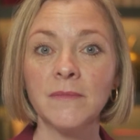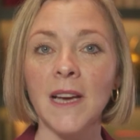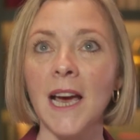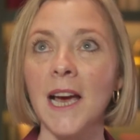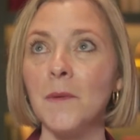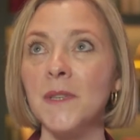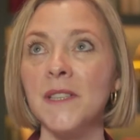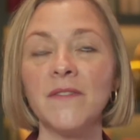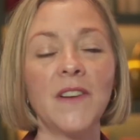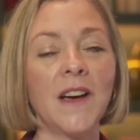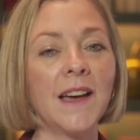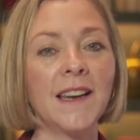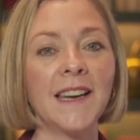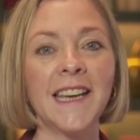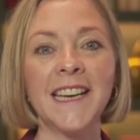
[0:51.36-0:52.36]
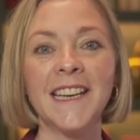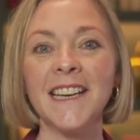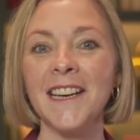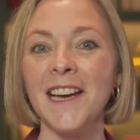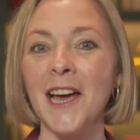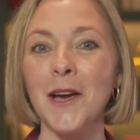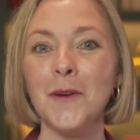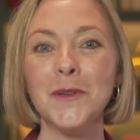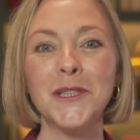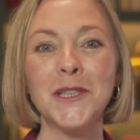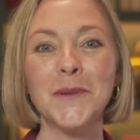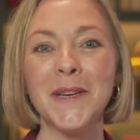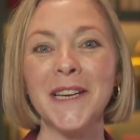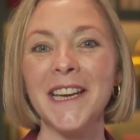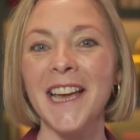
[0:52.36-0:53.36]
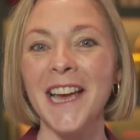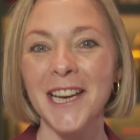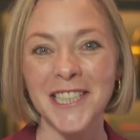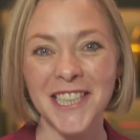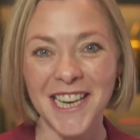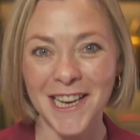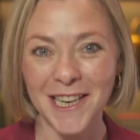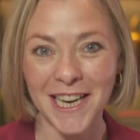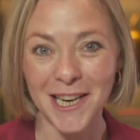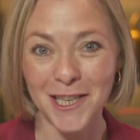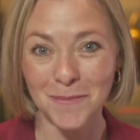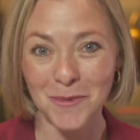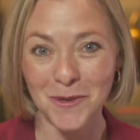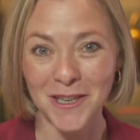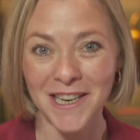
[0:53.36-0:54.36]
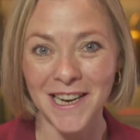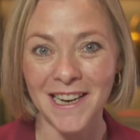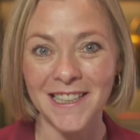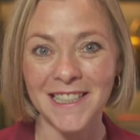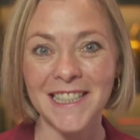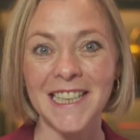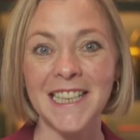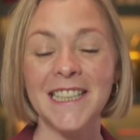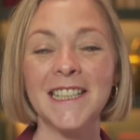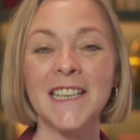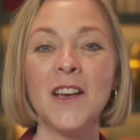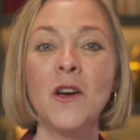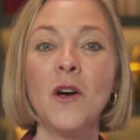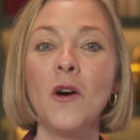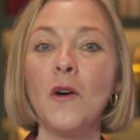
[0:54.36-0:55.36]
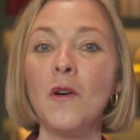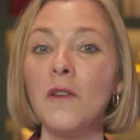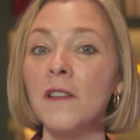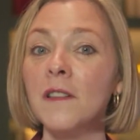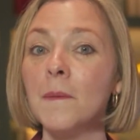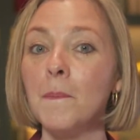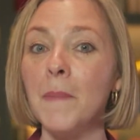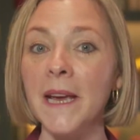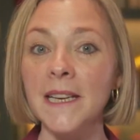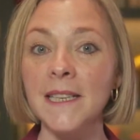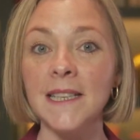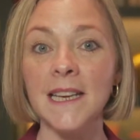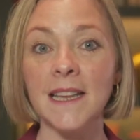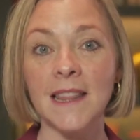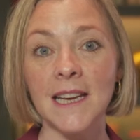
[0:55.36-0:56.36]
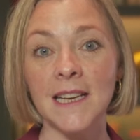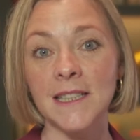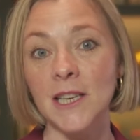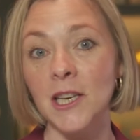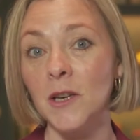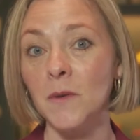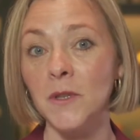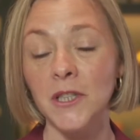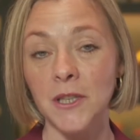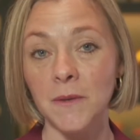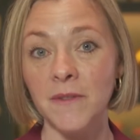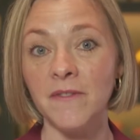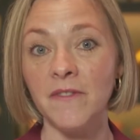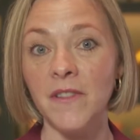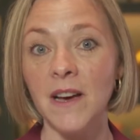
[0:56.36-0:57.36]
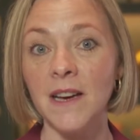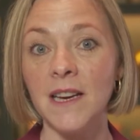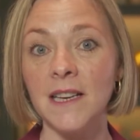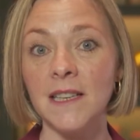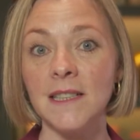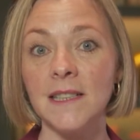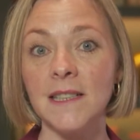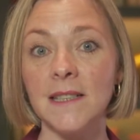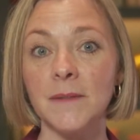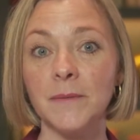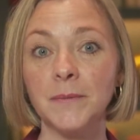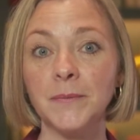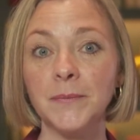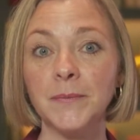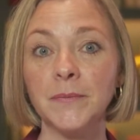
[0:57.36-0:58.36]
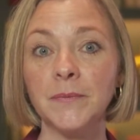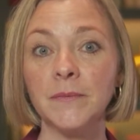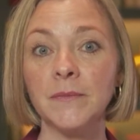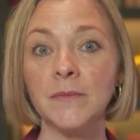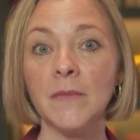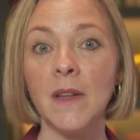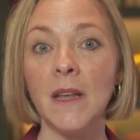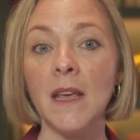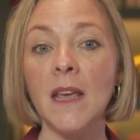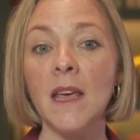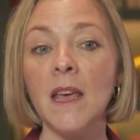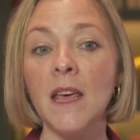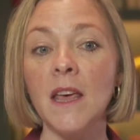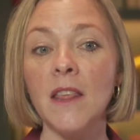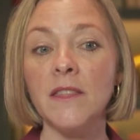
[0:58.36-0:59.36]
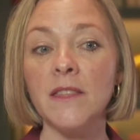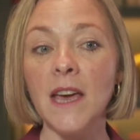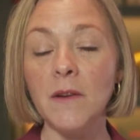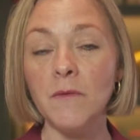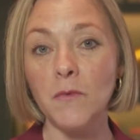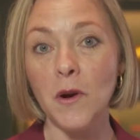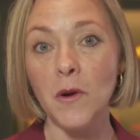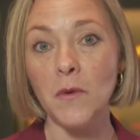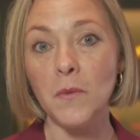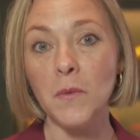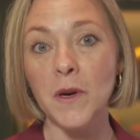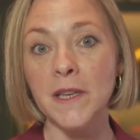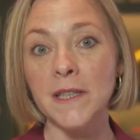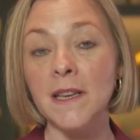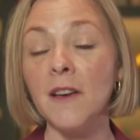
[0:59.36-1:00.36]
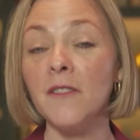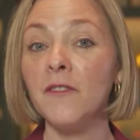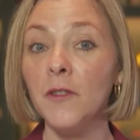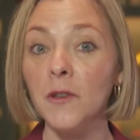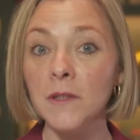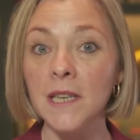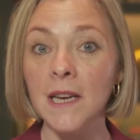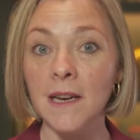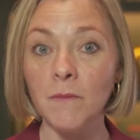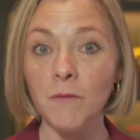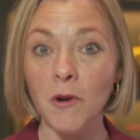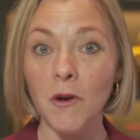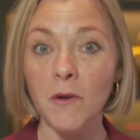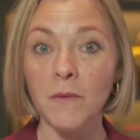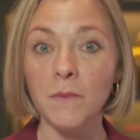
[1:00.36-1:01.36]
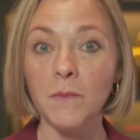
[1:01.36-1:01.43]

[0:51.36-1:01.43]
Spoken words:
I was filing, I was doing cash book analysis, all of the basic things that you would do in finance. That role was a full-time role,